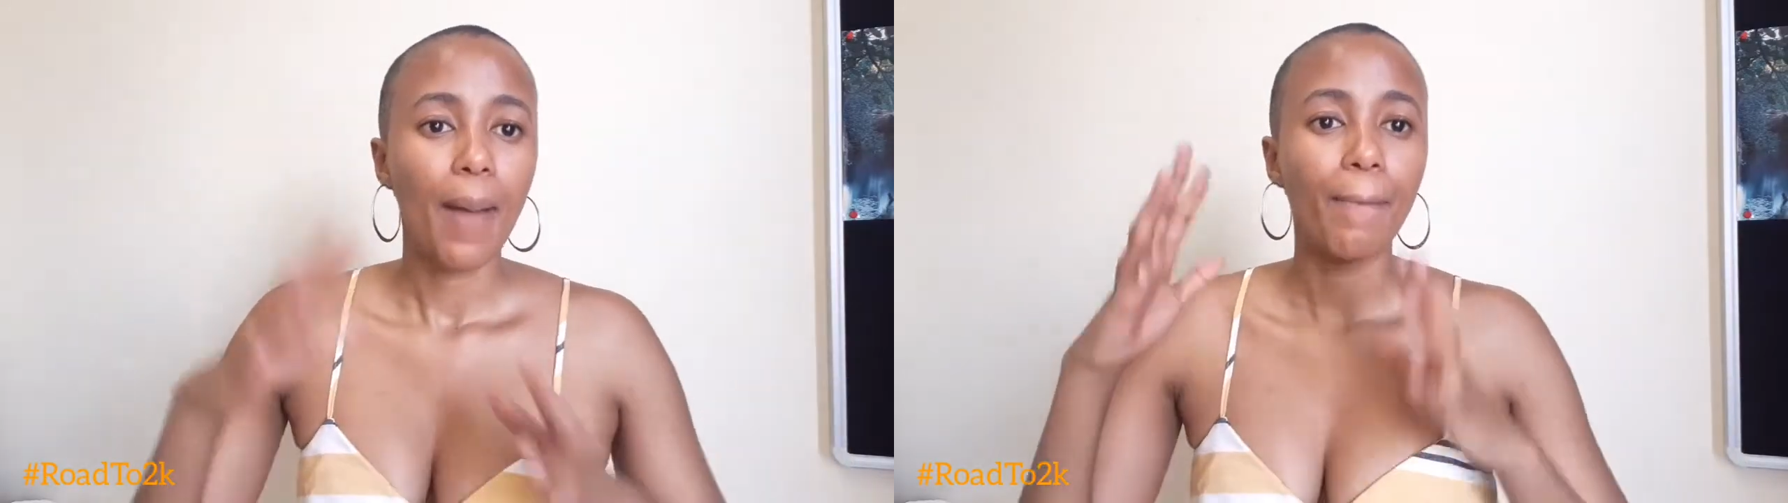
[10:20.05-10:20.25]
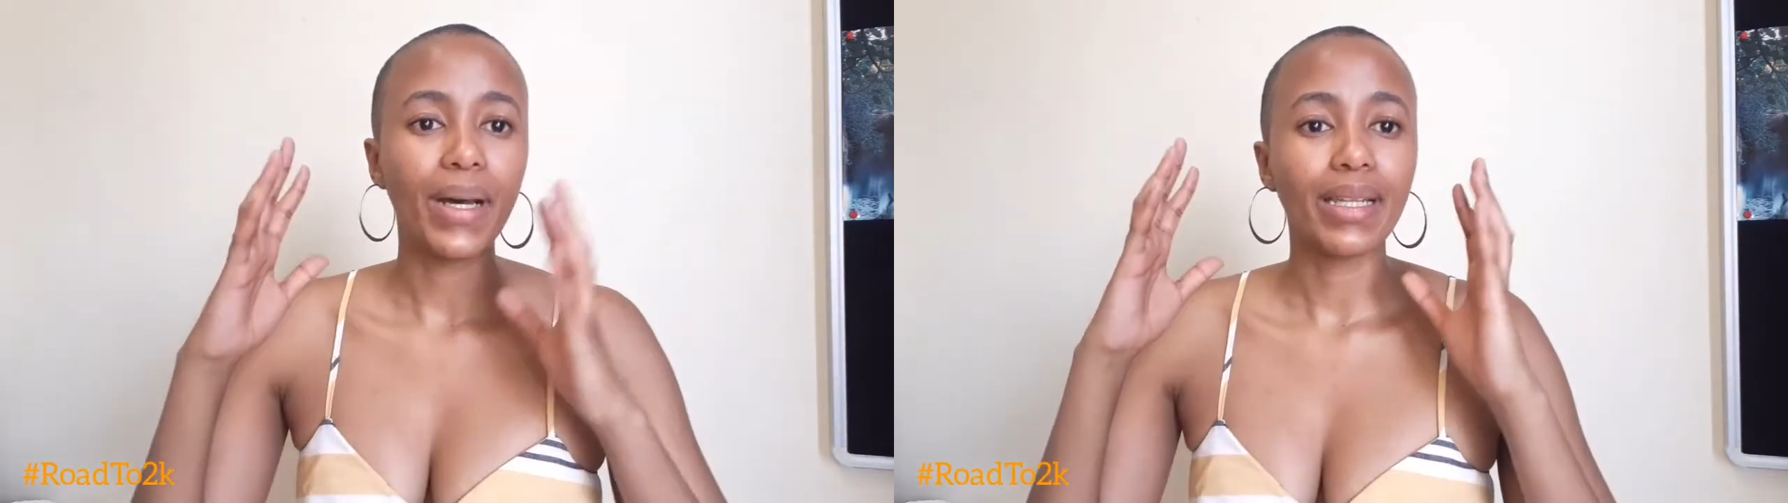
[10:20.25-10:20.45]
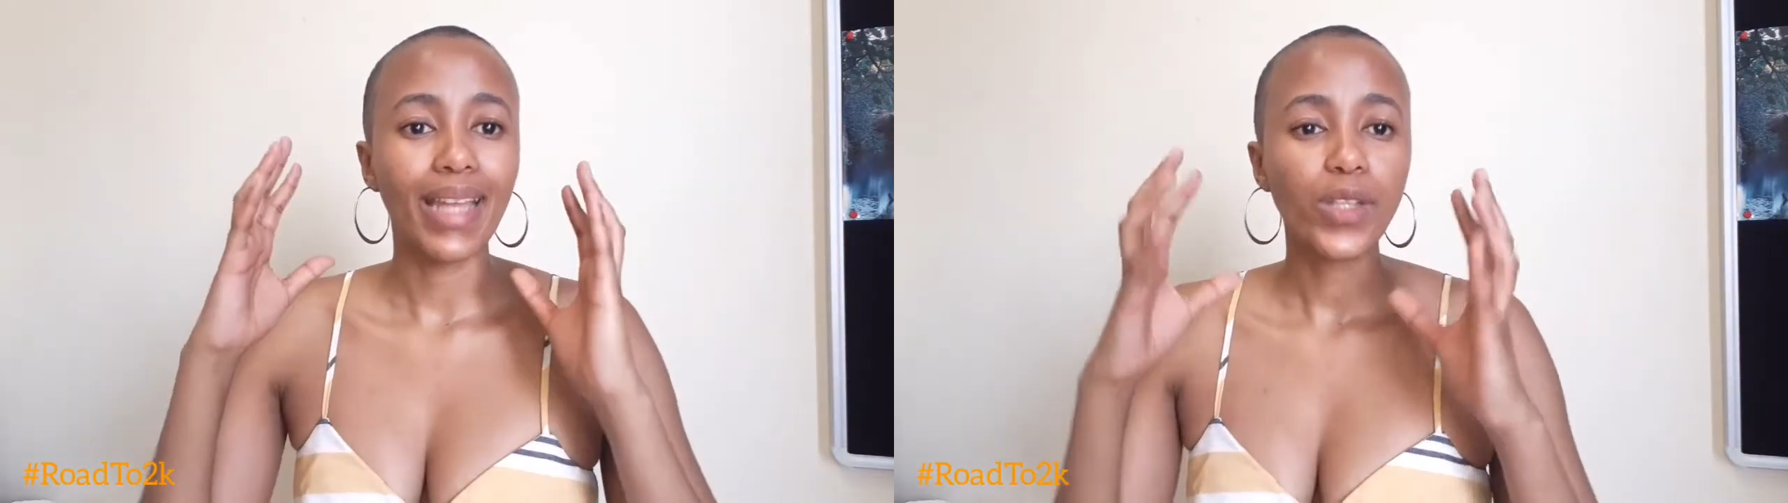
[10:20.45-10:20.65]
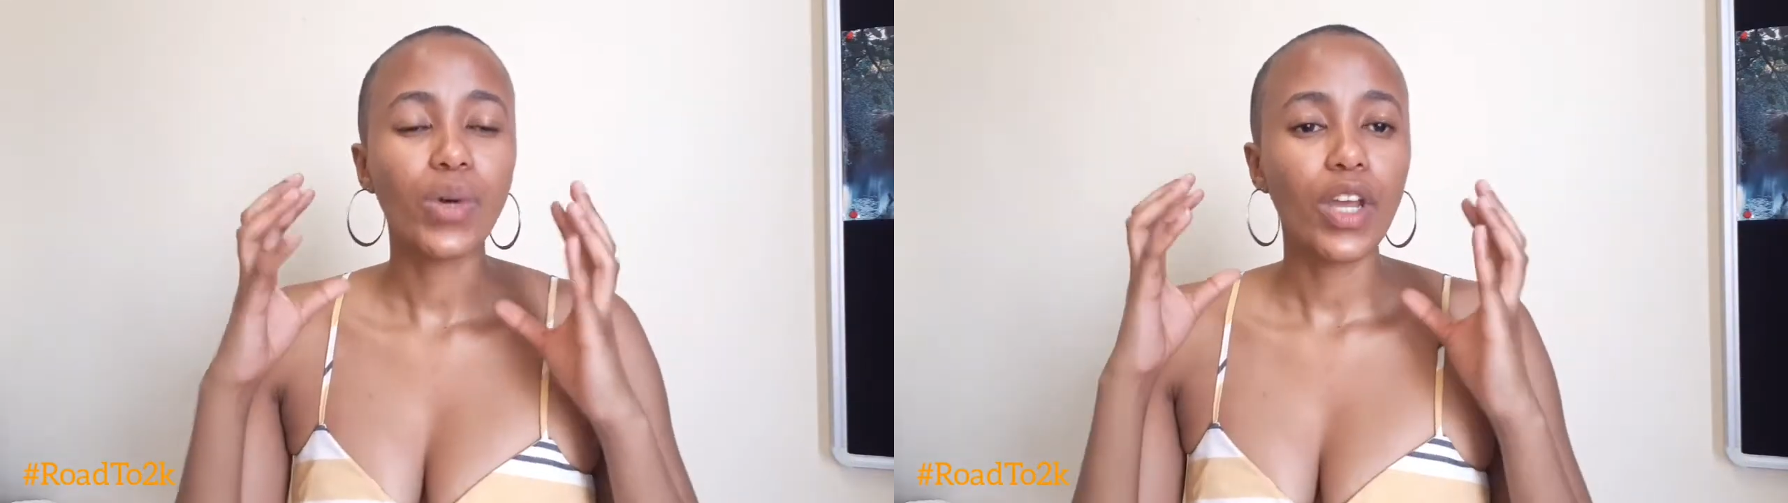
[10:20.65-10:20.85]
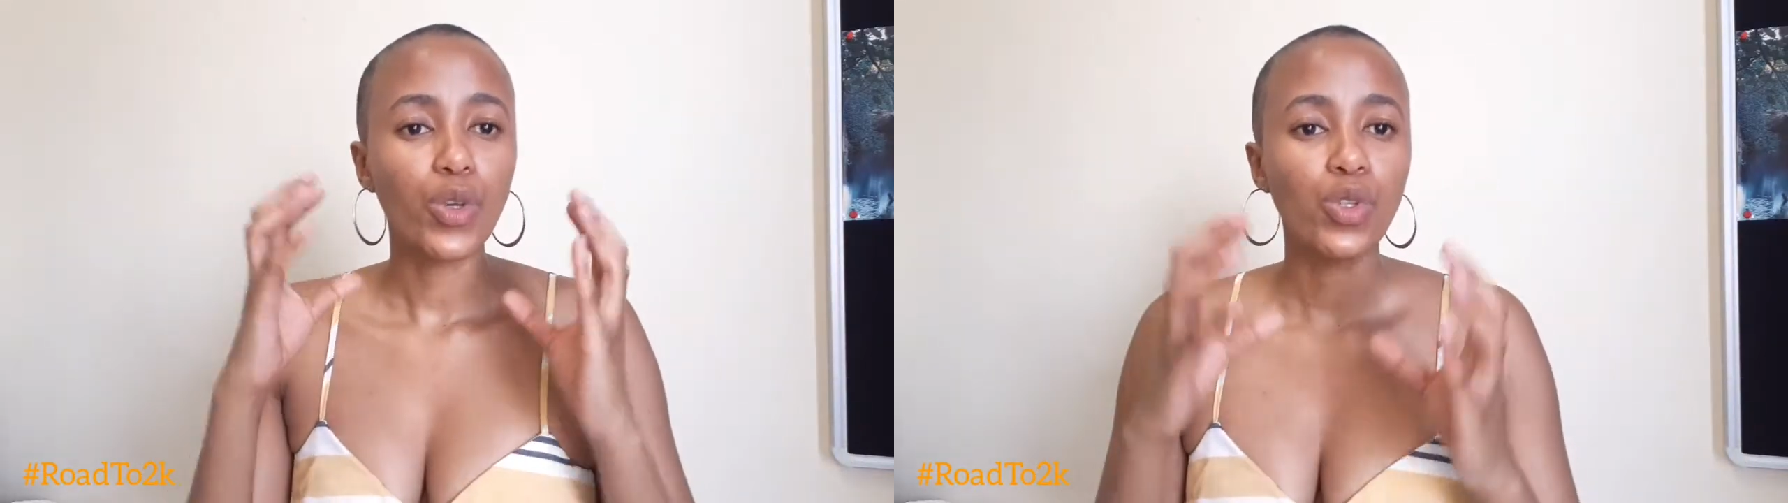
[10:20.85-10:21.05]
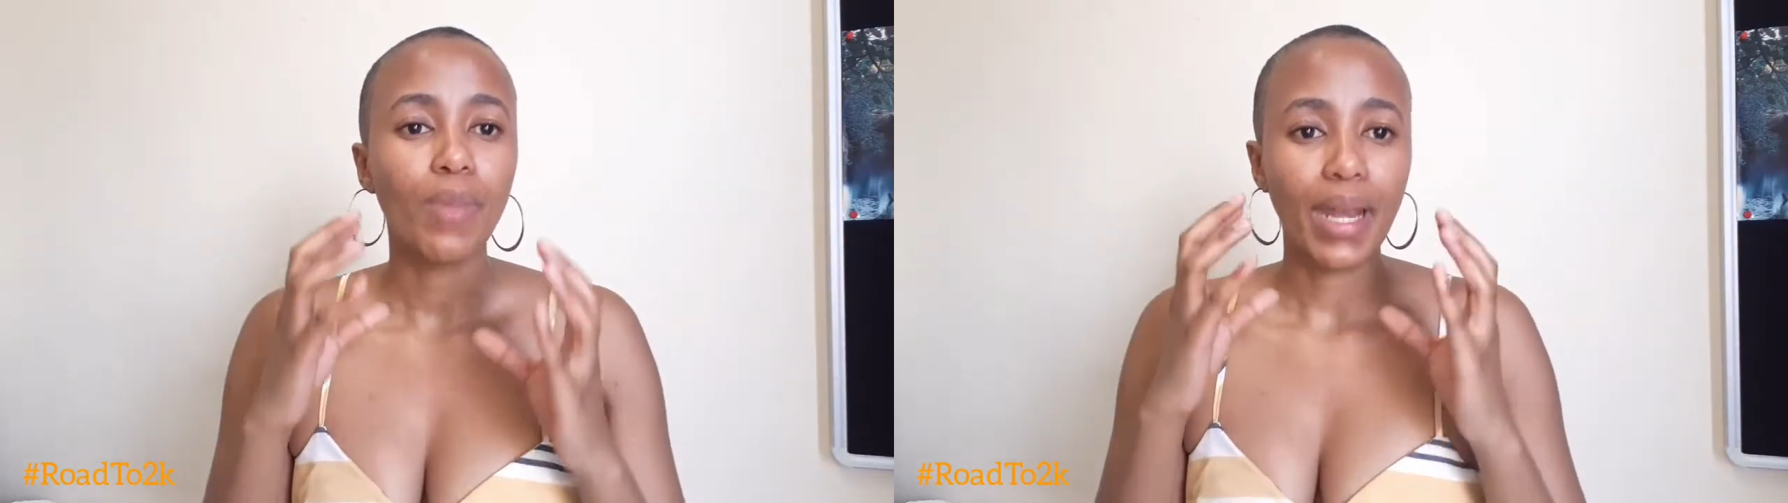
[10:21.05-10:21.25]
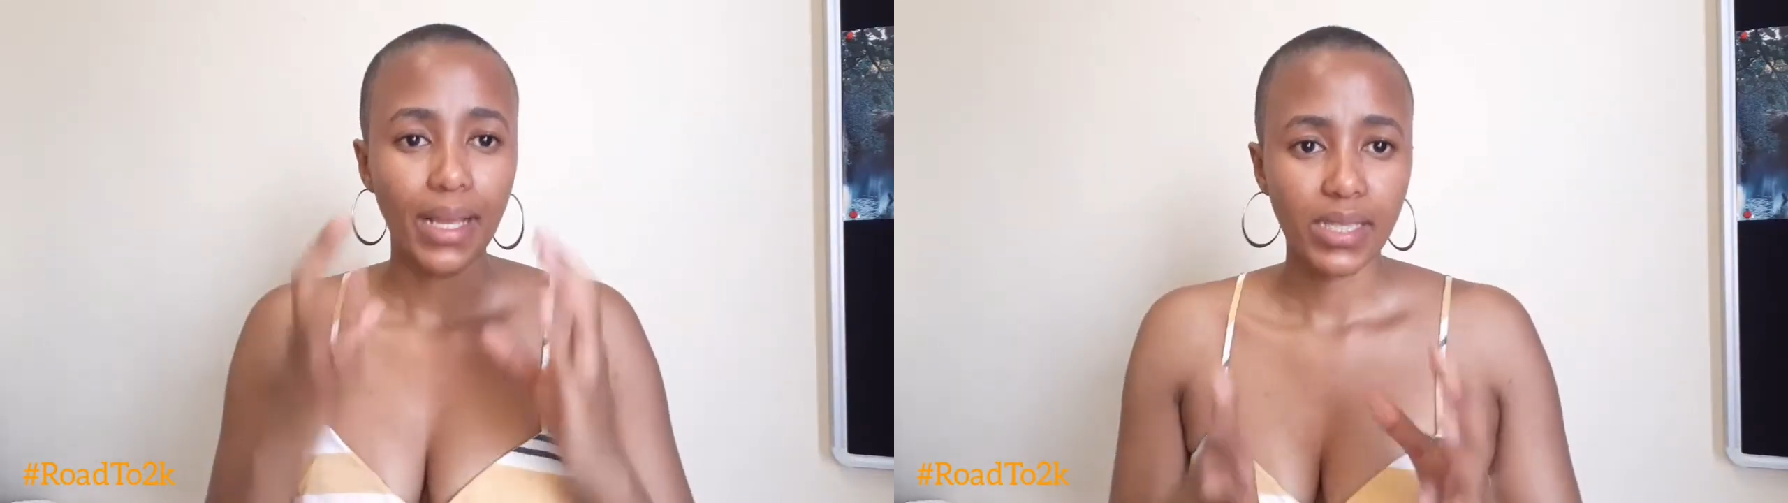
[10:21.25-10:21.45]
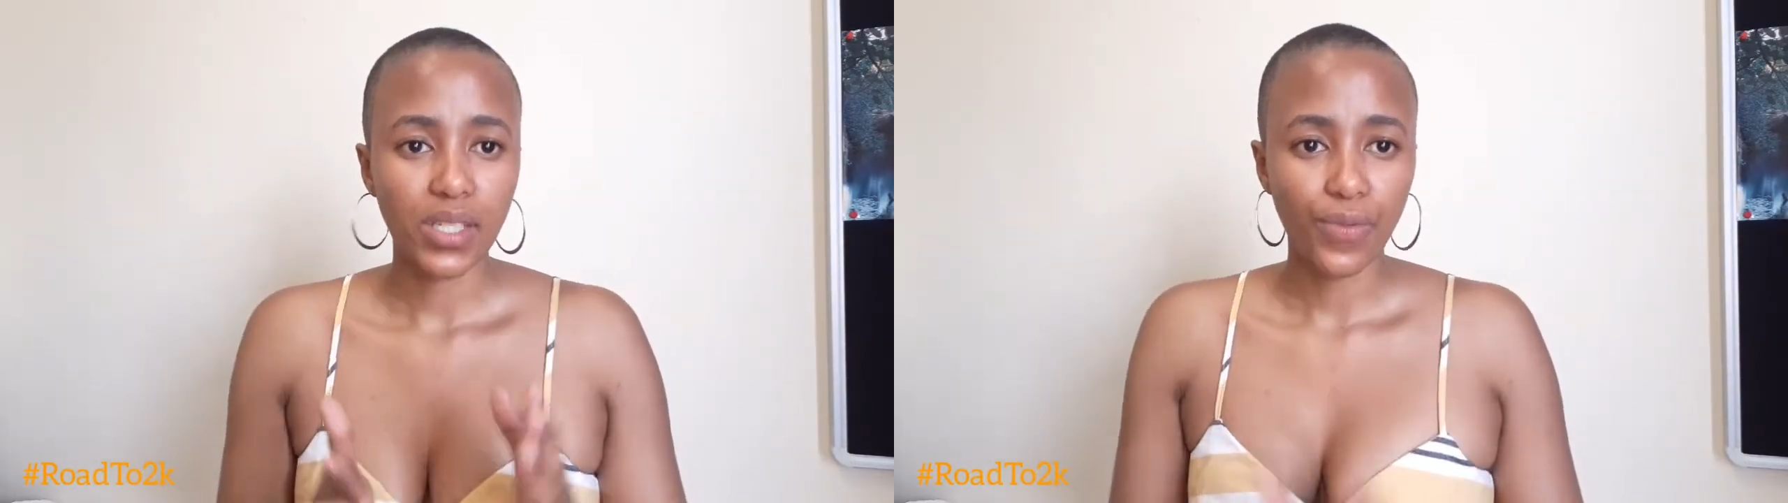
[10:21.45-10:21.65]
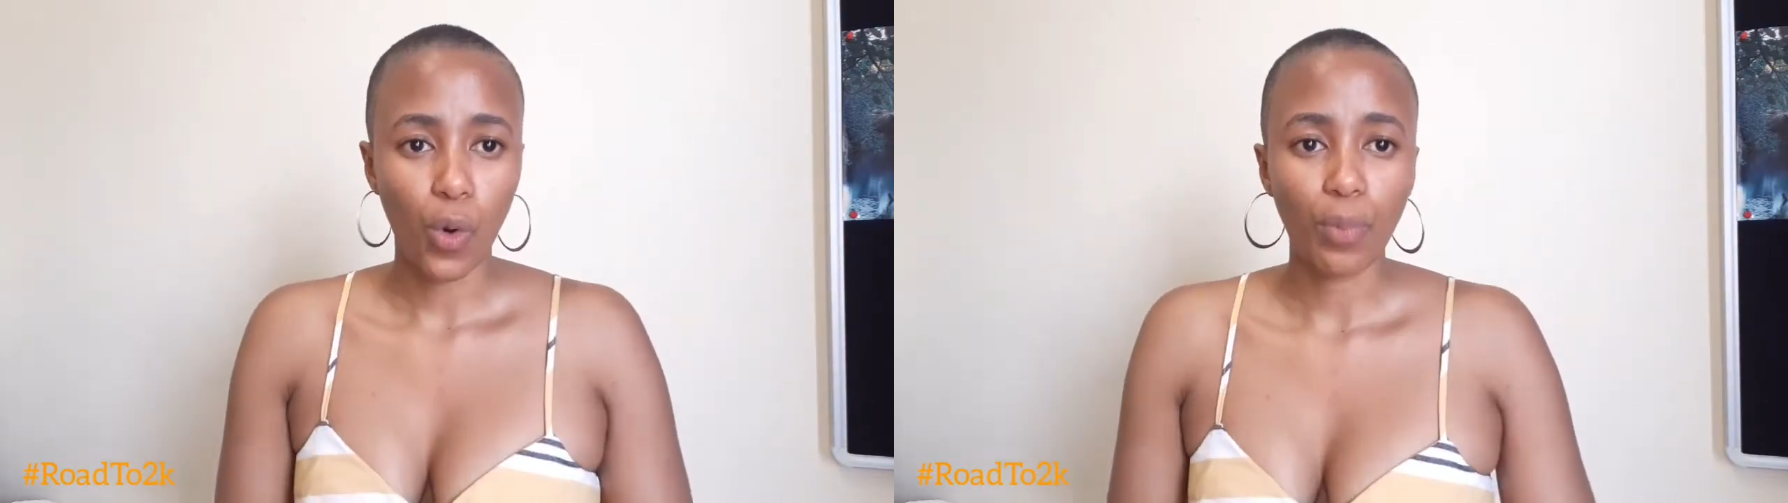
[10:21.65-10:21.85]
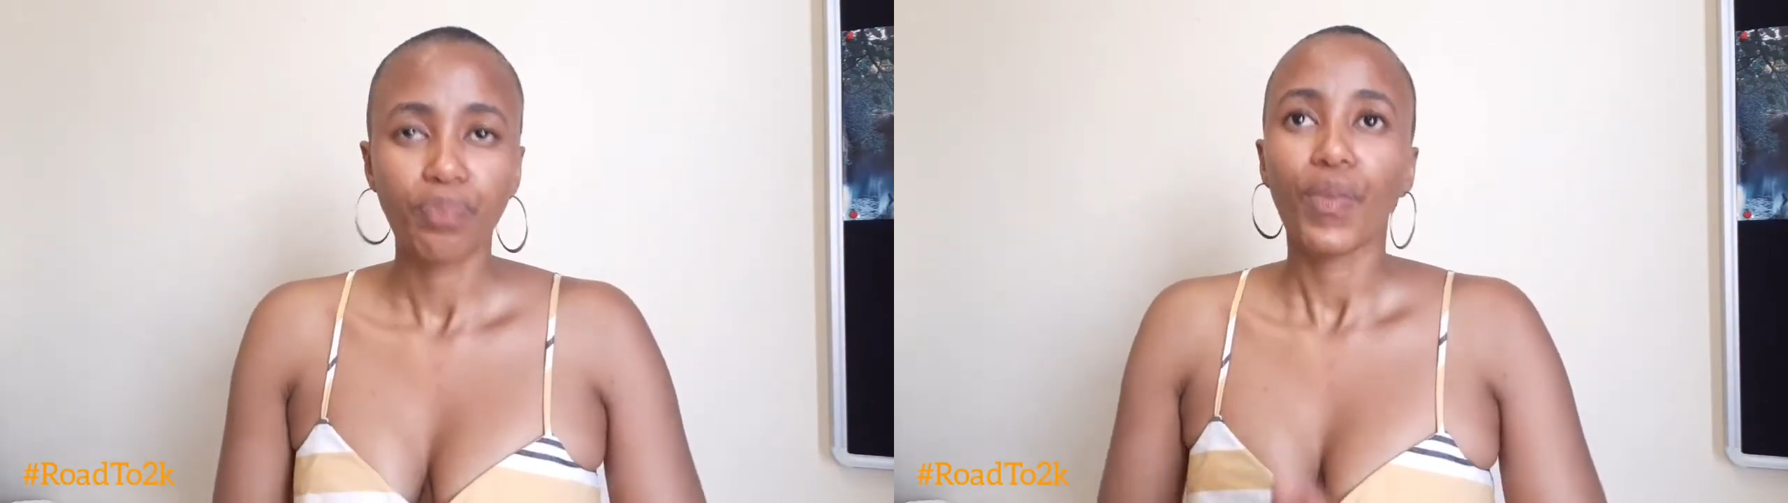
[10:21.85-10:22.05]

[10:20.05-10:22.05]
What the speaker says: But that's what I use my netters for.